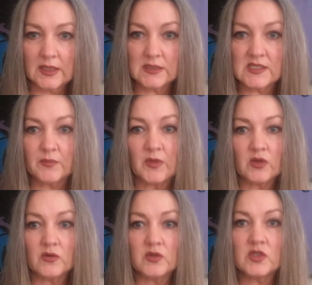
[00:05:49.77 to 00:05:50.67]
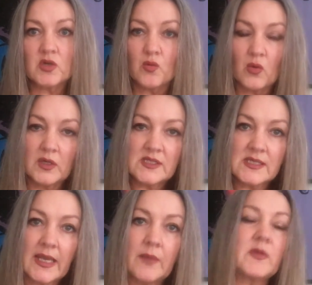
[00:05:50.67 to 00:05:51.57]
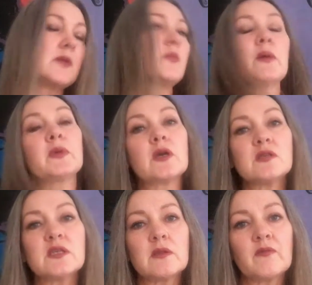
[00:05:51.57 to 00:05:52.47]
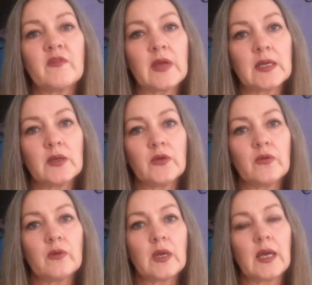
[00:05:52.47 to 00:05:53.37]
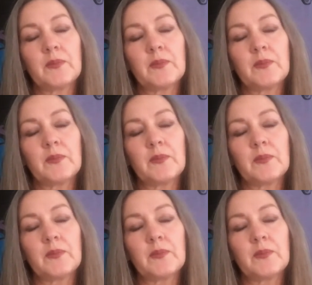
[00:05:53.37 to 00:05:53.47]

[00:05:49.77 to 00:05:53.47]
that's immune to what's happening, but because of the value,